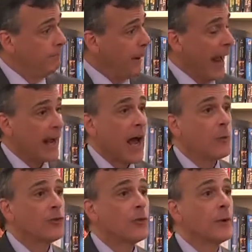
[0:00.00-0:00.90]
Back, I
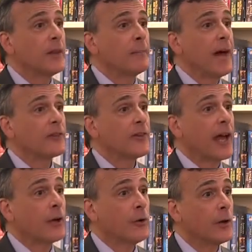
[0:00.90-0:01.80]
was doing the best
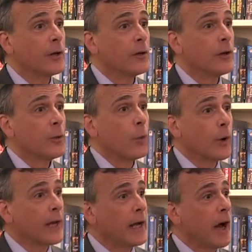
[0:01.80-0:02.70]
I could
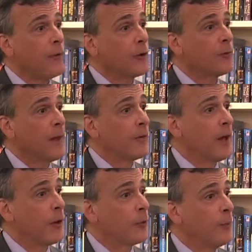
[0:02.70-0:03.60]
working on those mental
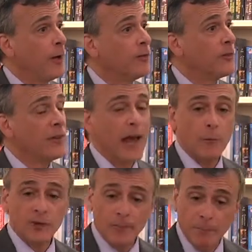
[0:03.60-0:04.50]
health budgets, and I
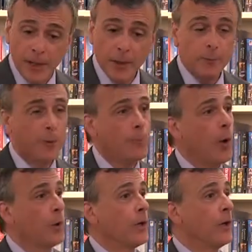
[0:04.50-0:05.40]
was a big
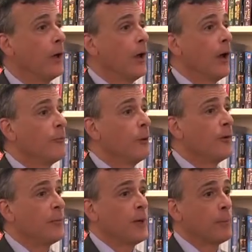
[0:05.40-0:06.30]
proponent of
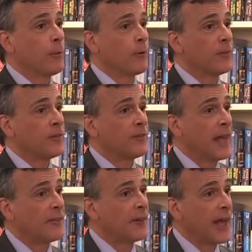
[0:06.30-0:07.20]
moving people from the
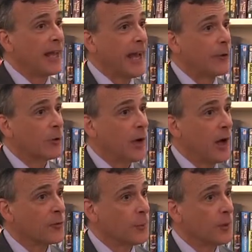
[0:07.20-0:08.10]
state psychiatric
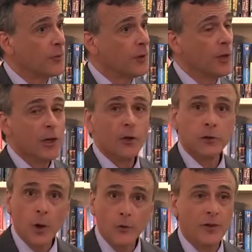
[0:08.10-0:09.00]
hospitals,
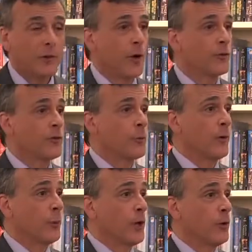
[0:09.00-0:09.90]
closing those
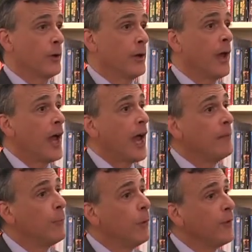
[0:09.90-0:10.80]
if we could,
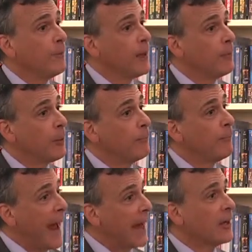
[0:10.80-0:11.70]
and moving people
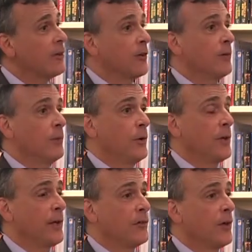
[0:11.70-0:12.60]
back into
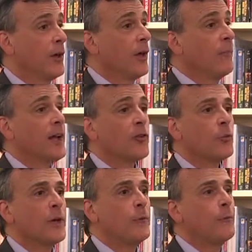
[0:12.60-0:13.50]
communities,
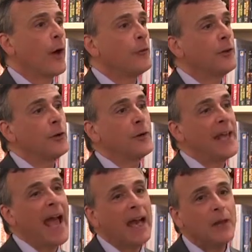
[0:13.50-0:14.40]
because we felt
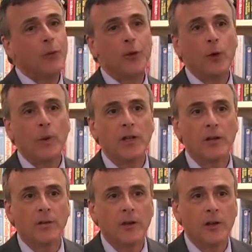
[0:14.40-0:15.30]
nearly anything we
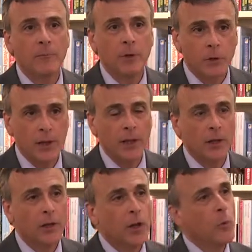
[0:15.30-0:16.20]
did in the community
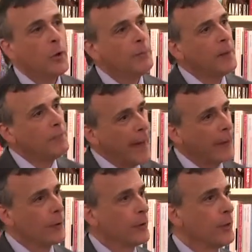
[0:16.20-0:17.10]
would be
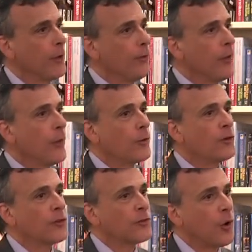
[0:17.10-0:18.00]
better than those
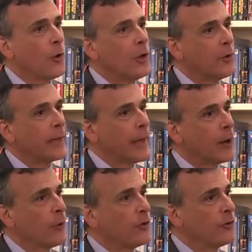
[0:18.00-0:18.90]
custodial
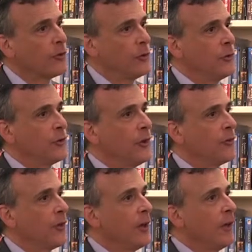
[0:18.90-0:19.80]
care
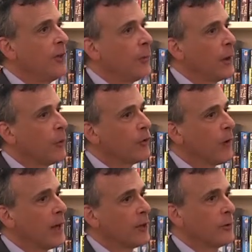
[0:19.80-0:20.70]
institutions that we were
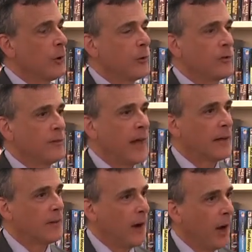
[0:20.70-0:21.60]
trying to close at
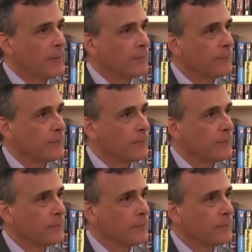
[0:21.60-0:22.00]
that time.